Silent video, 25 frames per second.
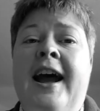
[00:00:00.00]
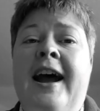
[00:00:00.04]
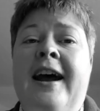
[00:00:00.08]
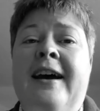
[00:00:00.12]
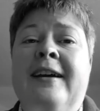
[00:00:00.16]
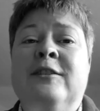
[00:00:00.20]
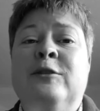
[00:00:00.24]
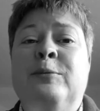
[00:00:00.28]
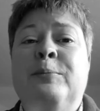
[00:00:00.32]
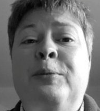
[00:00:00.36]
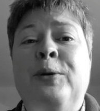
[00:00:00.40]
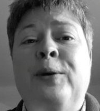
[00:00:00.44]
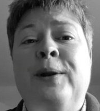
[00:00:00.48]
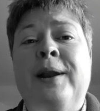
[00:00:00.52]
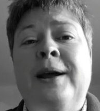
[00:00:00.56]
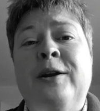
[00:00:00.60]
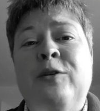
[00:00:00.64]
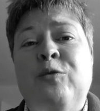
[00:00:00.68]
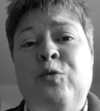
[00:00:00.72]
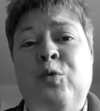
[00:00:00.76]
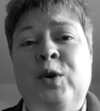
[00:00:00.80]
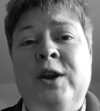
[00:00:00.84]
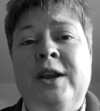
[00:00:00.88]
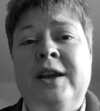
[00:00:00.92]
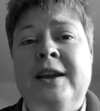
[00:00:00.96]
and pull
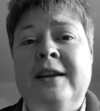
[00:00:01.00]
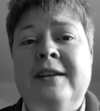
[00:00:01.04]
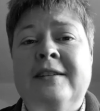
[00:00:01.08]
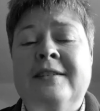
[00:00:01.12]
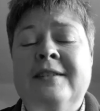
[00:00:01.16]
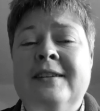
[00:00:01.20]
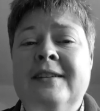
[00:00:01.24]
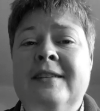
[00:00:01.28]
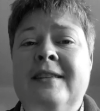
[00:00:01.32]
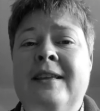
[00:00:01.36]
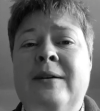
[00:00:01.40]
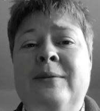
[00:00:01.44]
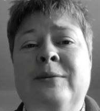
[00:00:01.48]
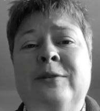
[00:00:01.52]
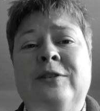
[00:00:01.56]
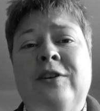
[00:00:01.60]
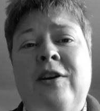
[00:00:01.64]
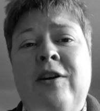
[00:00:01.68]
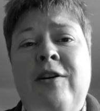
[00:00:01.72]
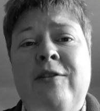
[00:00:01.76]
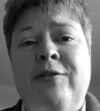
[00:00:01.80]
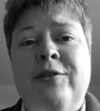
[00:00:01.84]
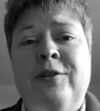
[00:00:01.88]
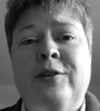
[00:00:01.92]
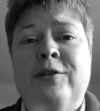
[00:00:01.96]
out weed that was
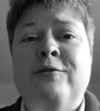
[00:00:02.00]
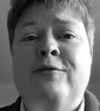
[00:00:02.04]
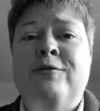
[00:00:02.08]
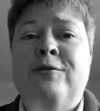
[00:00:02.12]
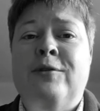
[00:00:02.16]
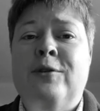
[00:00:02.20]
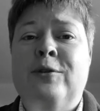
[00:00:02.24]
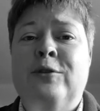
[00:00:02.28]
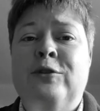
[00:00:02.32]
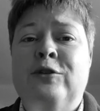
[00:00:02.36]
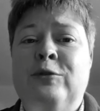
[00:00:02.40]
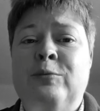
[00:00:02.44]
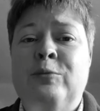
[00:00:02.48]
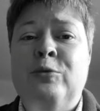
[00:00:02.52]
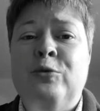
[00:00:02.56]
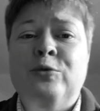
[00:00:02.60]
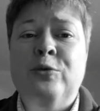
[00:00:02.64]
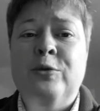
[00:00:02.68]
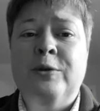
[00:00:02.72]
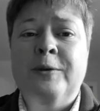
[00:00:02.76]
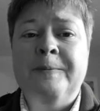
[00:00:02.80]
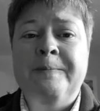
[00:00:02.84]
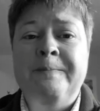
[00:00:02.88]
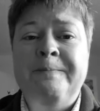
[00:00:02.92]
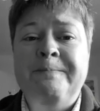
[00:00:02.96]
covered in frog
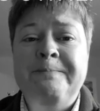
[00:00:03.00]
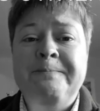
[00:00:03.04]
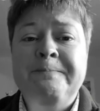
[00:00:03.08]
spawn.